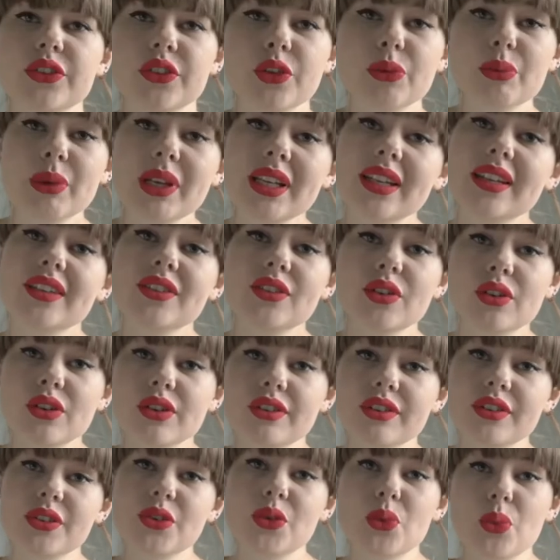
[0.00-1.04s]
So being
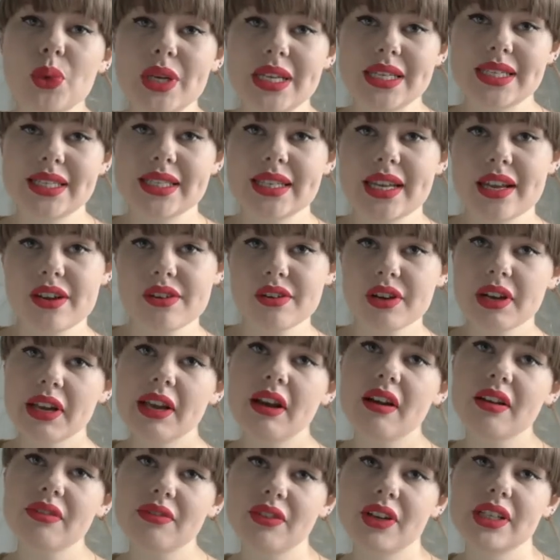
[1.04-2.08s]
intolerant to wheat and
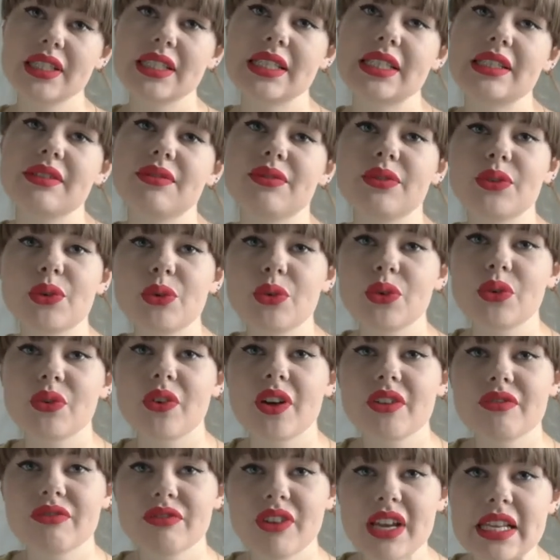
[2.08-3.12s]
dairy, I find it difficult to
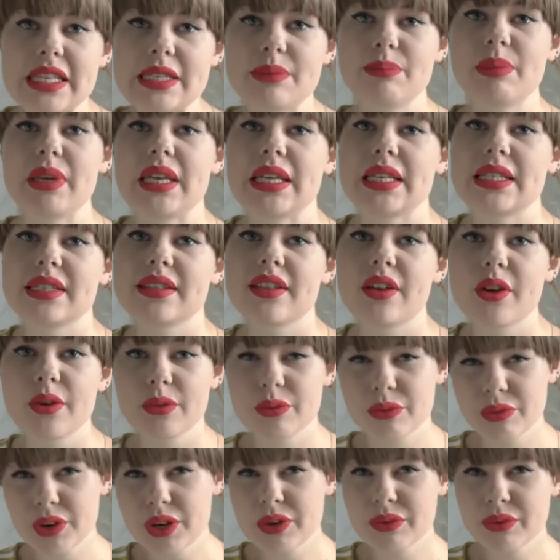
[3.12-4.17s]
find recipes
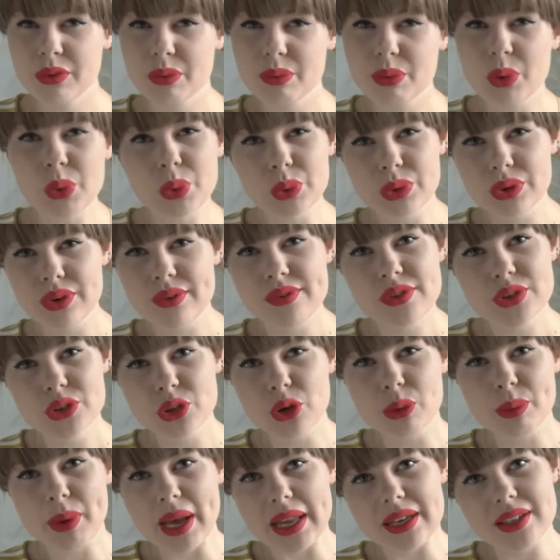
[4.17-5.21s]
that are free from all of the
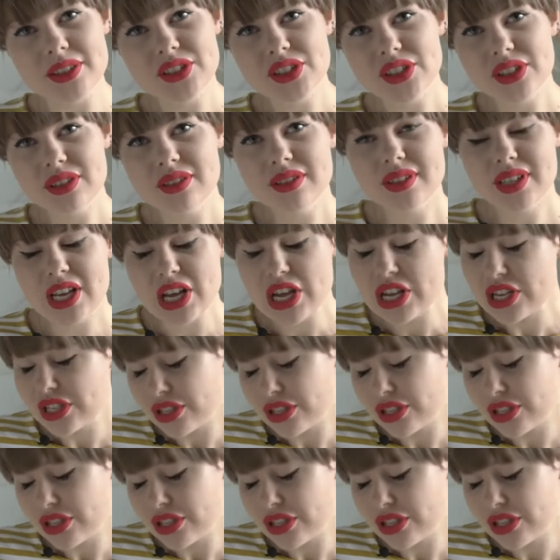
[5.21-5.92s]
top allergens.